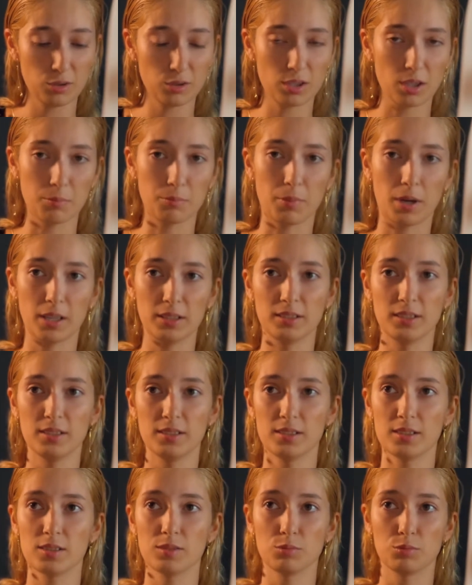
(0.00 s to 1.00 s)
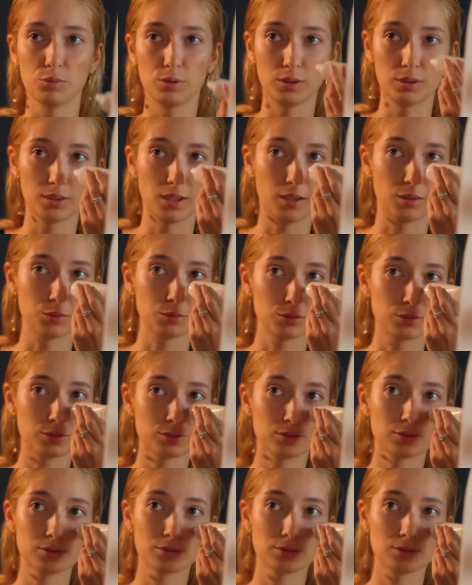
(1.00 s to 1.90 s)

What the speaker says: can buy this without